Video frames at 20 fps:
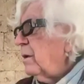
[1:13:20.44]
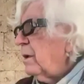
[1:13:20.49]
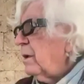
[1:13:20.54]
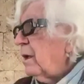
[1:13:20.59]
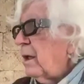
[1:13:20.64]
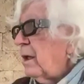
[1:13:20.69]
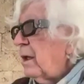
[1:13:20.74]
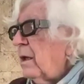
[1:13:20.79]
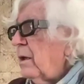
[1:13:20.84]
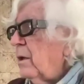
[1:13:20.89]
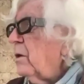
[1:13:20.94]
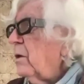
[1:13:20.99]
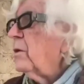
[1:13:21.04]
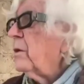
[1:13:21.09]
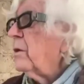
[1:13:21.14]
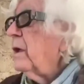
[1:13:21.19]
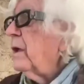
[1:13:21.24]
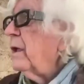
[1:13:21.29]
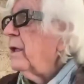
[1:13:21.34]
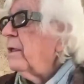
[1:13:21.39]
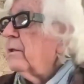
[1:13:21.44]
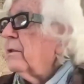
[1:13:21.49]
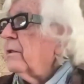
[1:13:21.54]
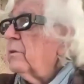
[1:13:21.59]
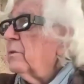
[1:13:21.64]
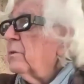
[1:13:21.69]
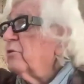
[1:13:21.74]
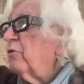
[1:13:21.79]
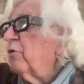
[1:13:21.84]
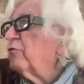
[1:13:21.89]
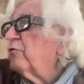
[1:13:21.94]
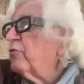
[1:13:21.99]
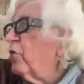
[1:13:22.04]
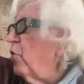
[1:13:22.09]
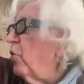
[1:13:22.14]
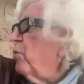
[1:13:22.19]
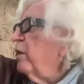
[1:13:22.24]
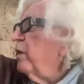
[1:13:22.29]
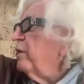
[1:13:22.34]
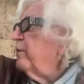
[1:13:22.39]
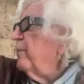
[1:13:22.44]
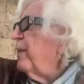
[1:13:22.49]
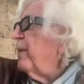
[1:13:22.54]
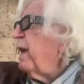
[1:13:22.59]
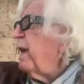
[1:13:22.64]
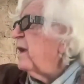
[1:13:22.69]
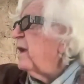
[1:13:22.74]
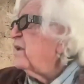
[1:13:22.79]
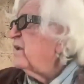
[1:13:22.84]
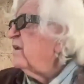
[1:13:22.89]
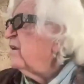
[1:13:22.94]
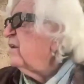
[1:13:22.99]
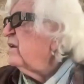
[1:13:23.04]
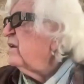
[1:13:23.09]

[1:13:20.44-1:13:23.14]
Okay, well, let's go in the back.